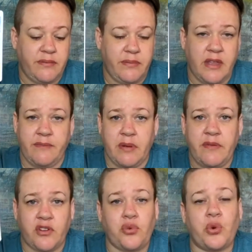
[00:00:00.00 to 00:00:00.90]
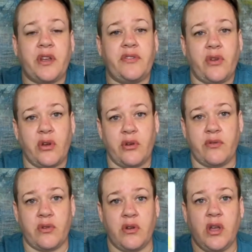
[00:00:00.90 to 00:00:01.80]
they've been victorious
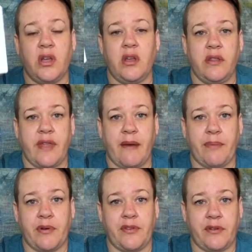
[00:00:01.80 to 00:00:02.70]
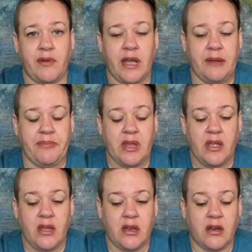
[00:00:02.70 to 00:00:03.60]
over that person, right?
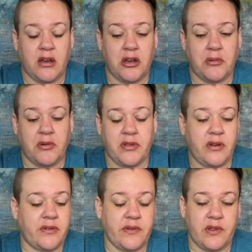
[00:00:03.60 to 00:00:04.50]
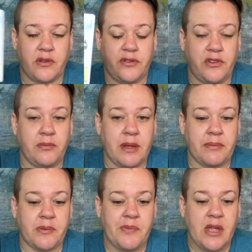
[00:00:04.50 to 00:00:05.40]
Or over those two
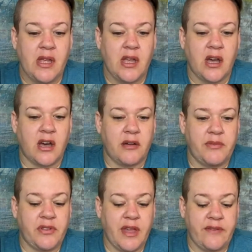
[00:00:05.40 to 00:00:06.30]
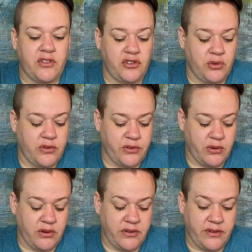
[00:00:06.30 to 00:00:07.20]
people. So they have the Two of
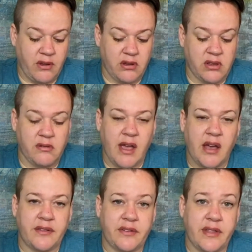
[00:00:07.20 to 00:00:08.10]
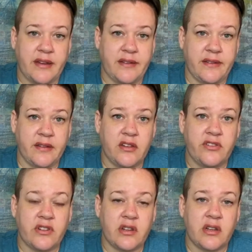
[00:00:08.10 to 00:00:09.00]
Swords on the ground. So that
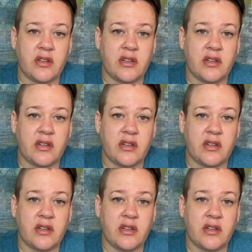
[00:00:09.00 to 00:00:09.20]
decision,